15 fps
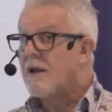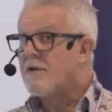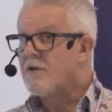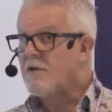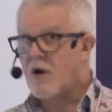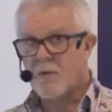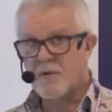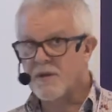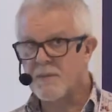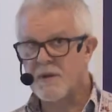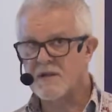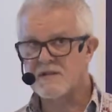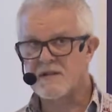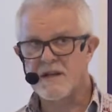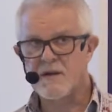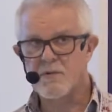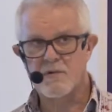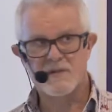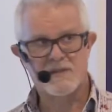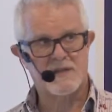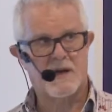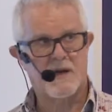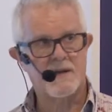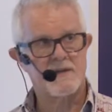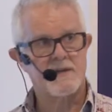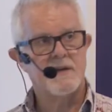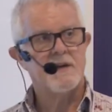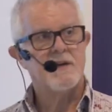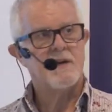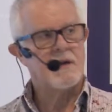not with a multilingual site,
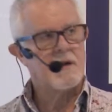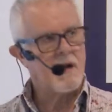you're